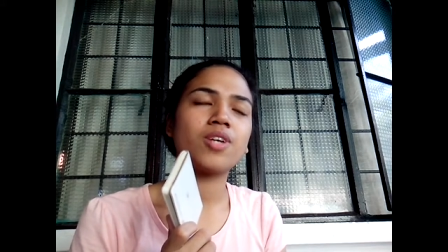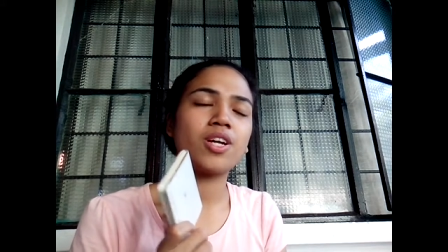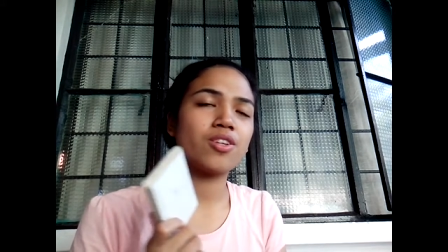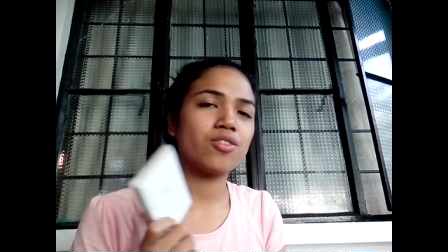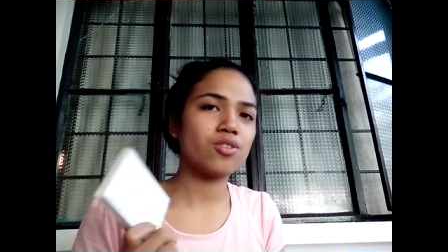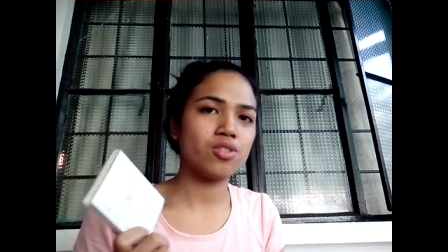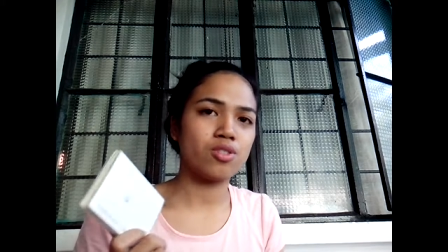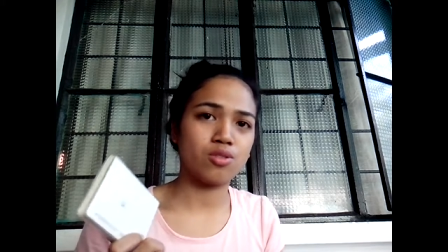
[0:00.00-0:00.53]
I
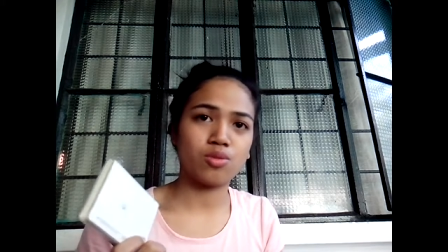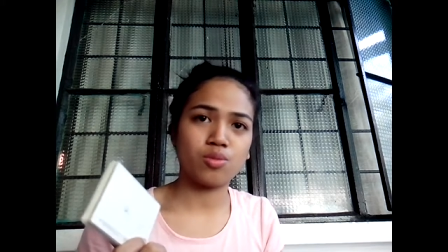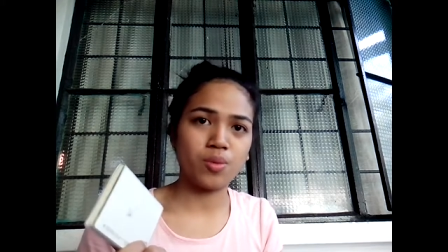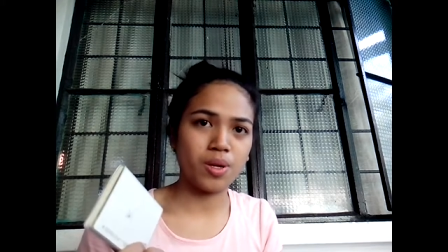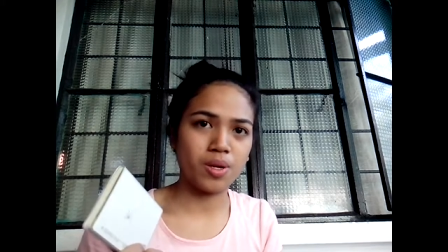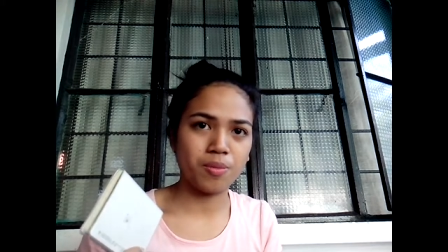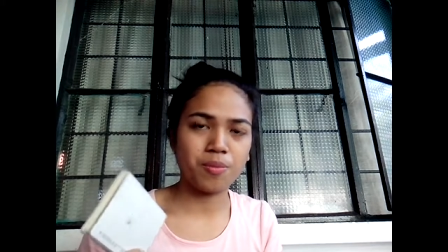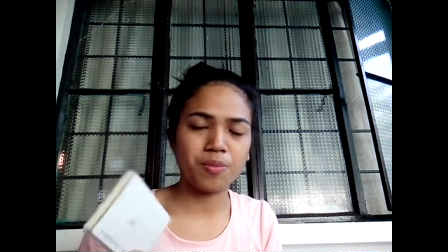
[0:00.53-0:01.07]
don't know since
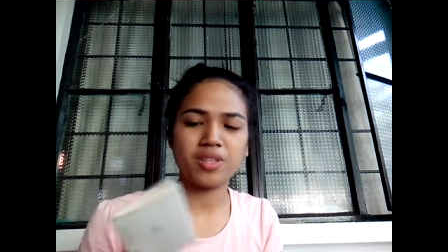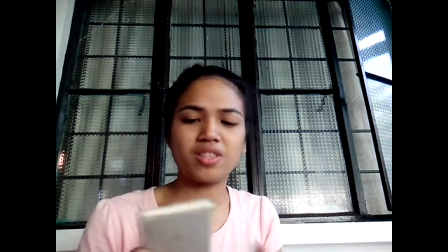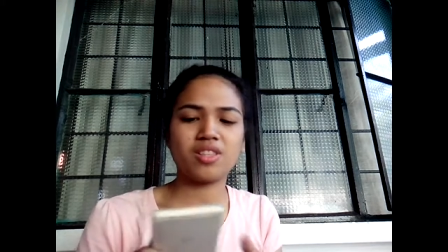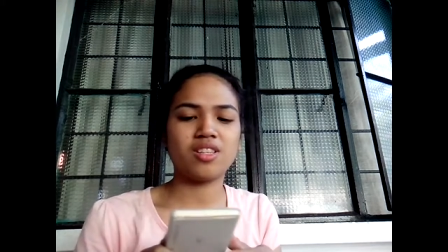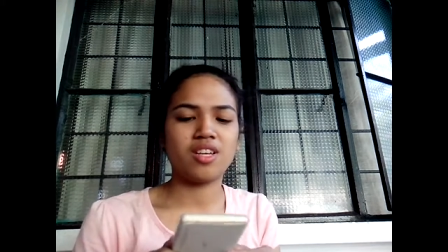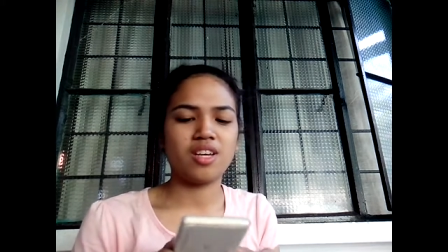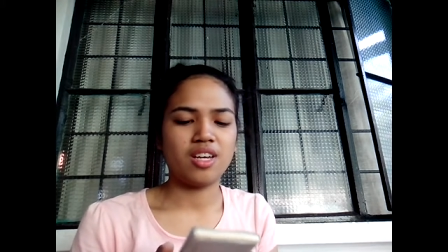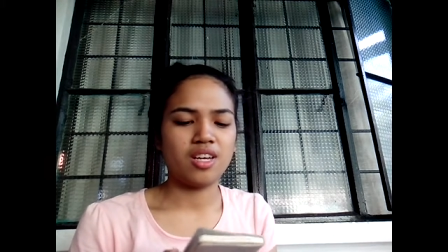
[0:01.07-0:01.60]
when, but
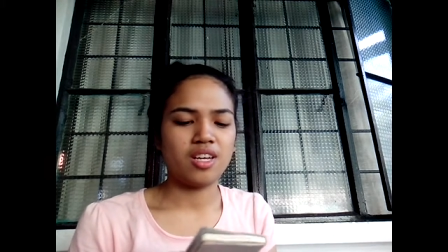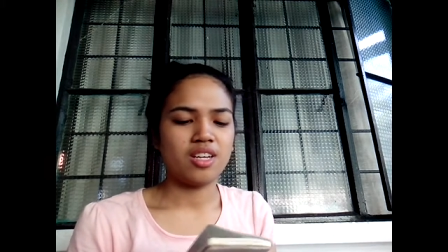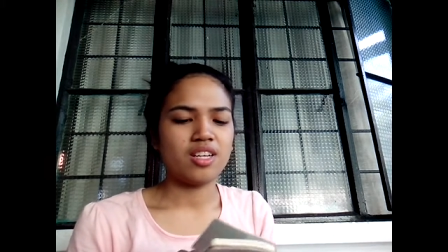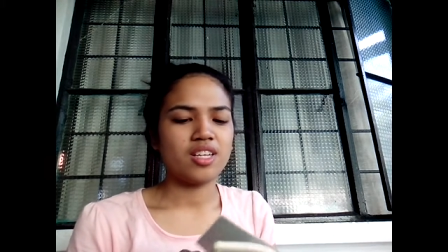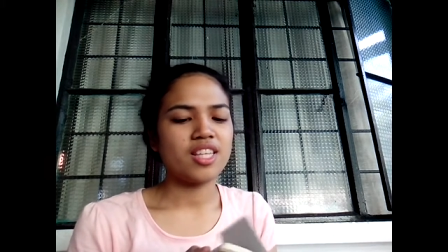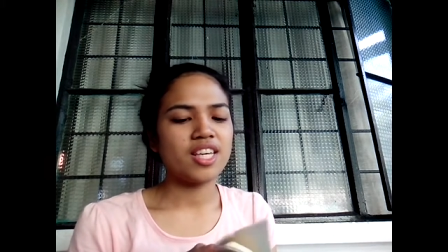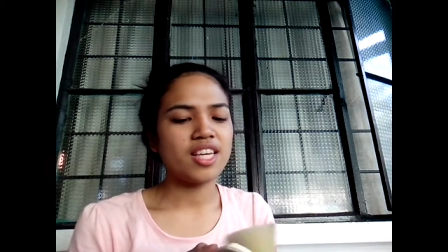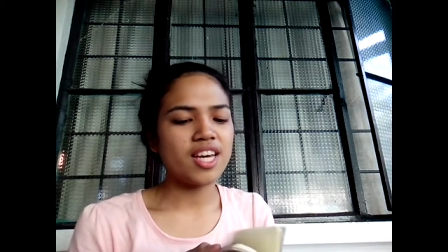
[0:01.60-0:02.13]

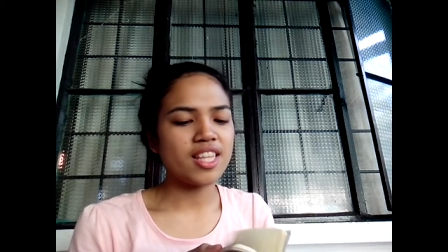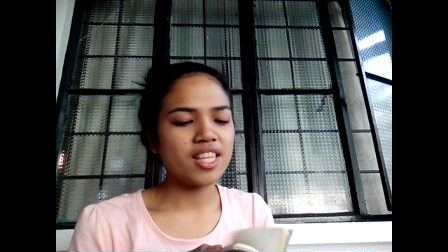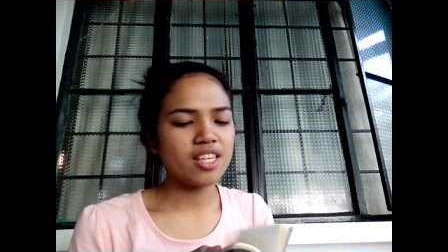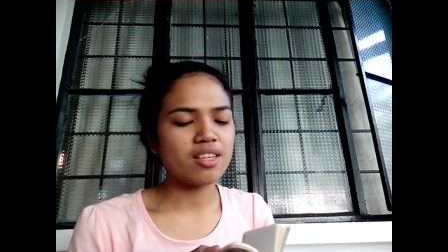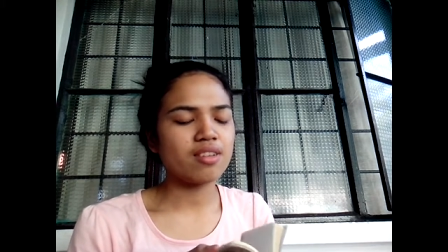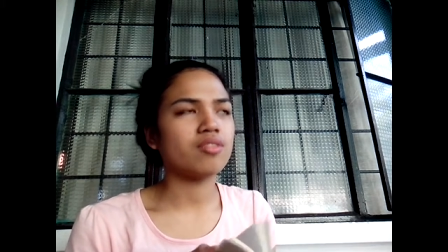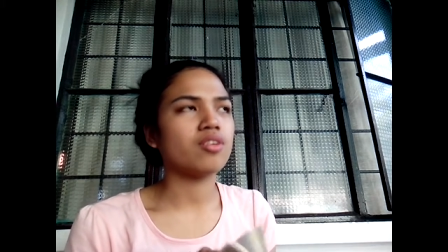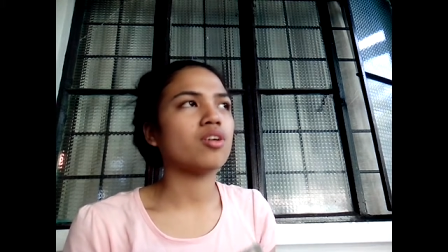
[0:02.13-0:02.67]
they kind of
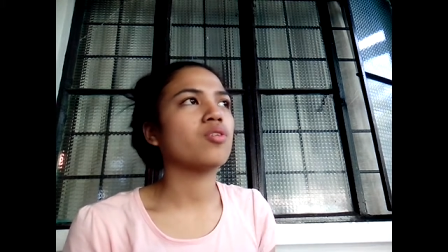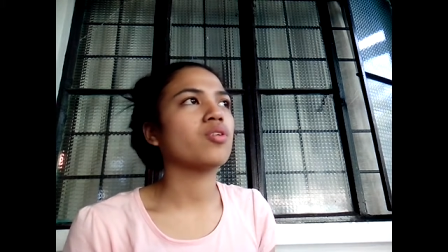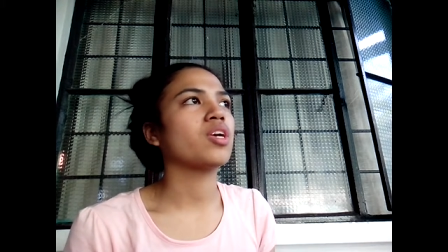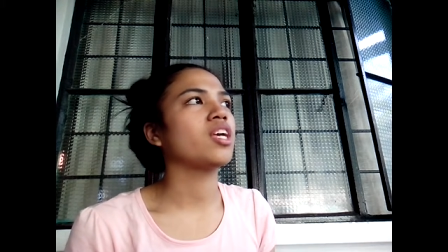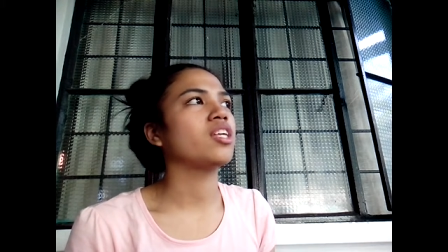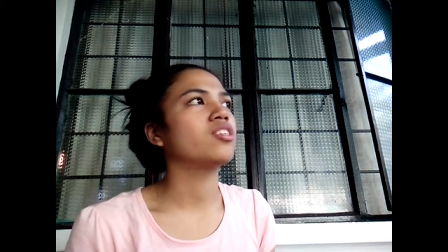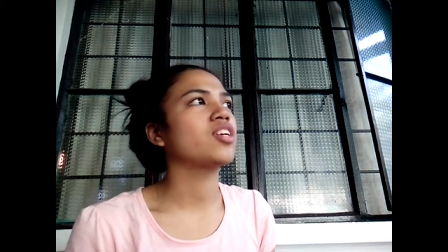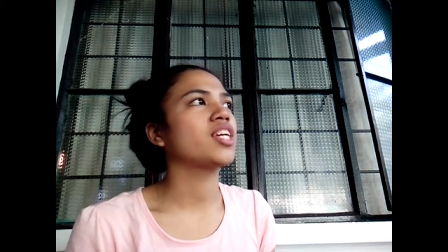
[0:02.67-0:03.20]
give,
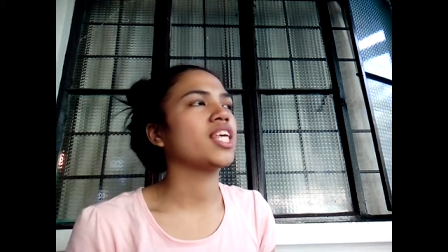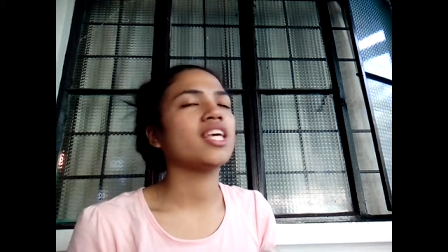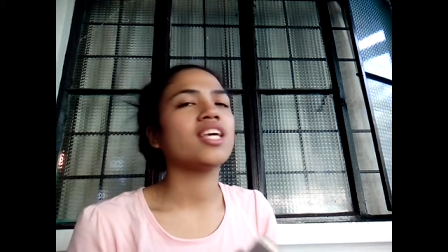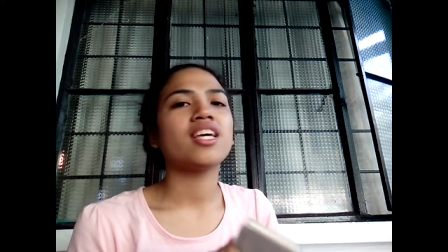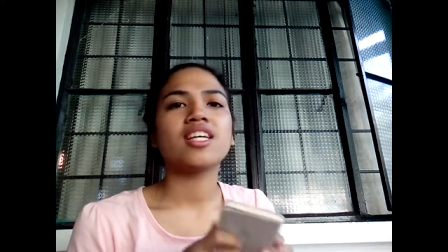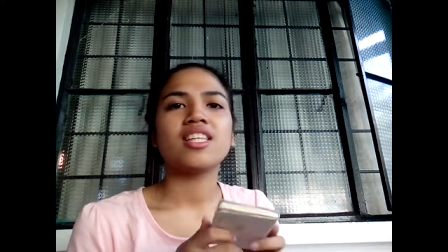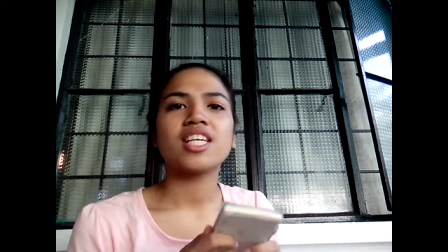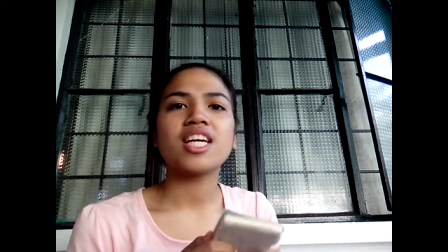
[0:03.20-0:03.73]
okay doggy,
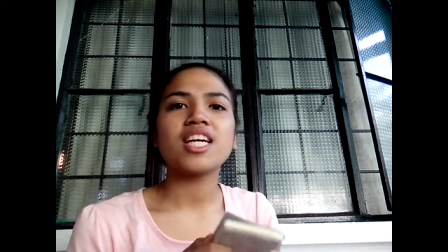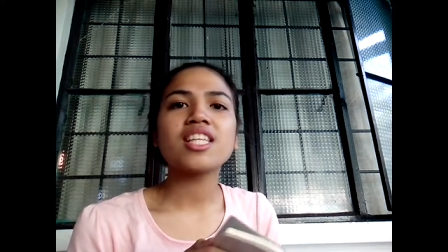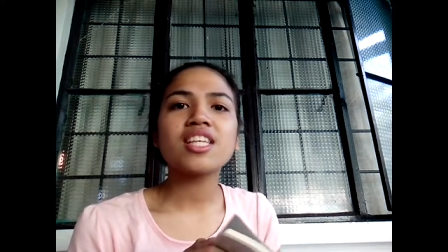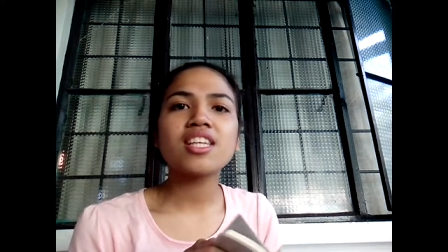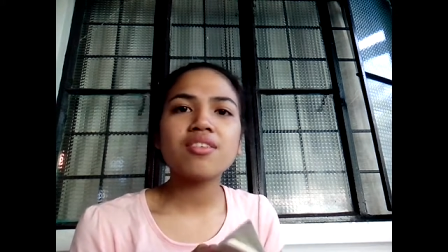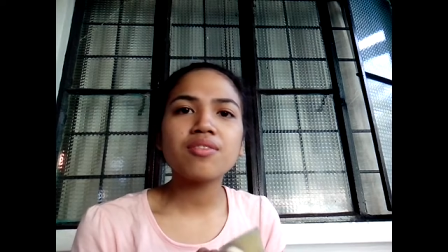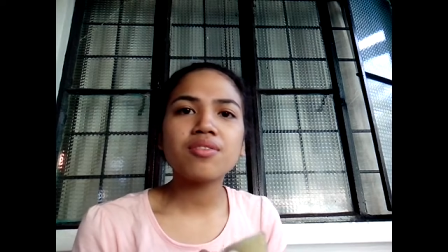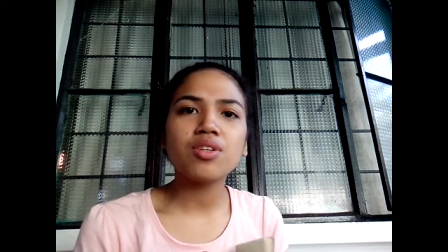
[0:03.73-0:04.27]
they kind
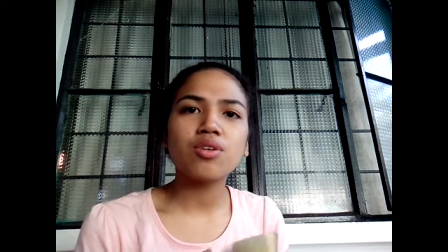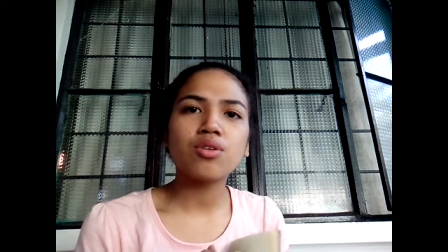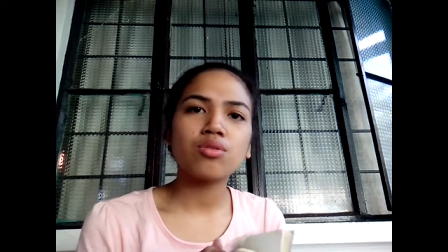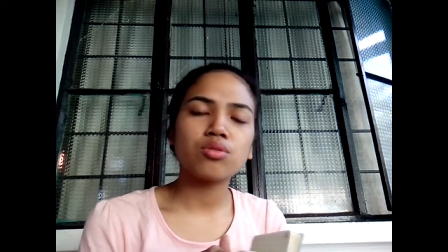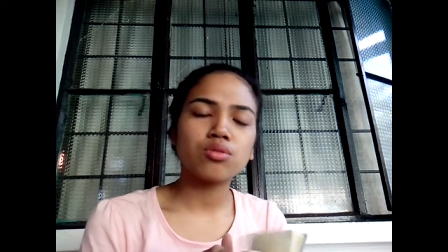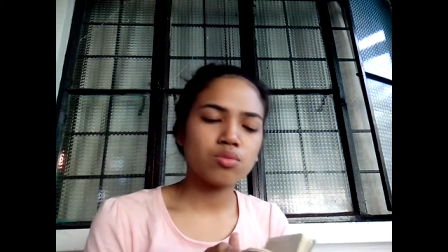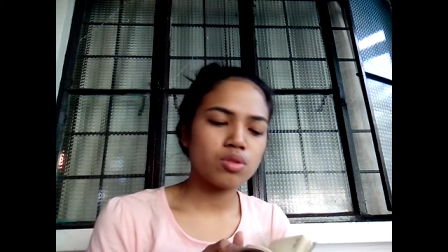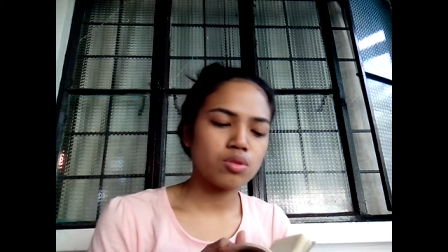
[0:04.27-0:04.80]
of give those,